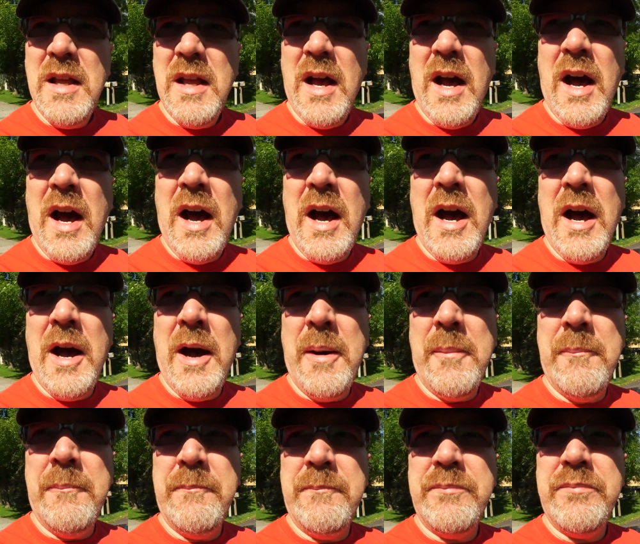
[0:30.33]

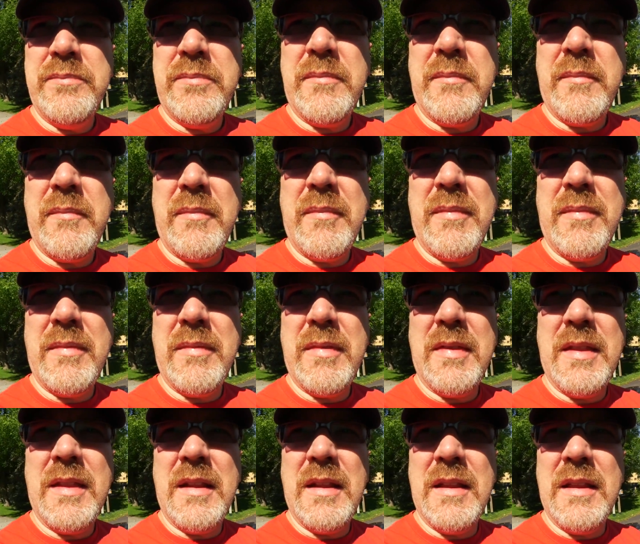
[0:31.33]
Um,
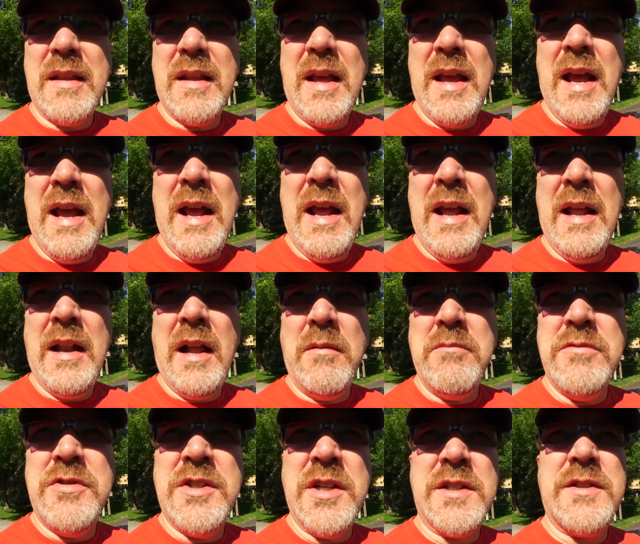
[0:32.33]
and
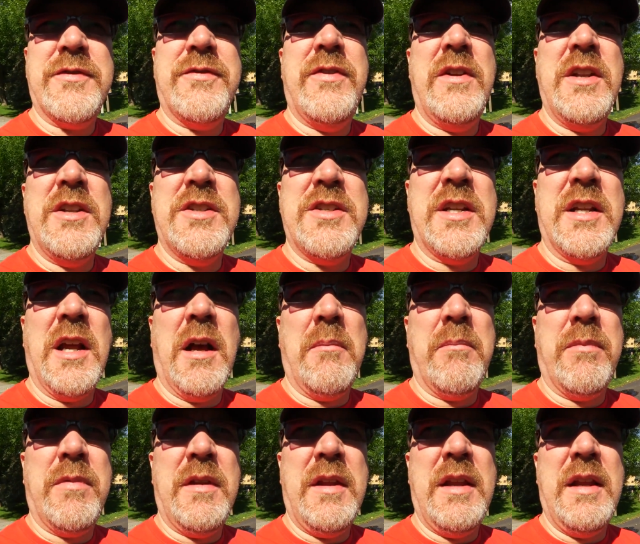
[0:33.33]
I'm just finishing up
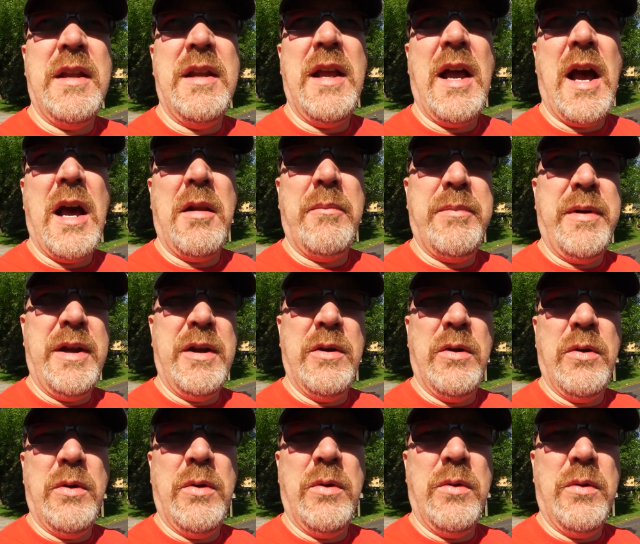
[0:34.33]
the
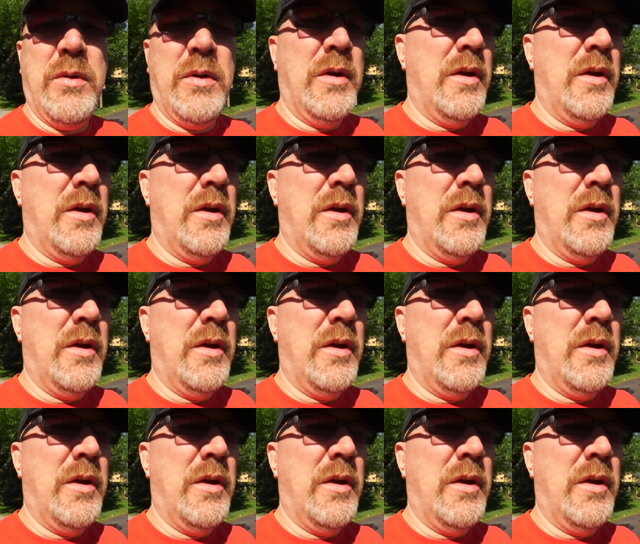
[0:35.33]
jalapeno